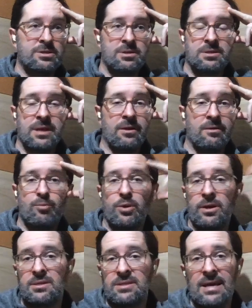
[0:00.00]
we took down a
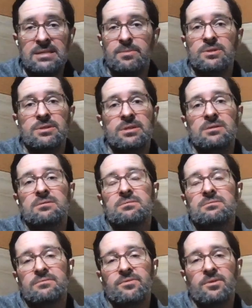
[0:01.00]
pretty sizable
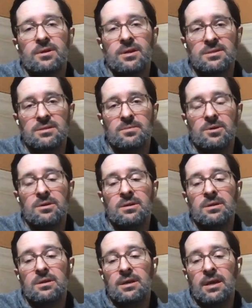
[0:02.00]
deal for a customer,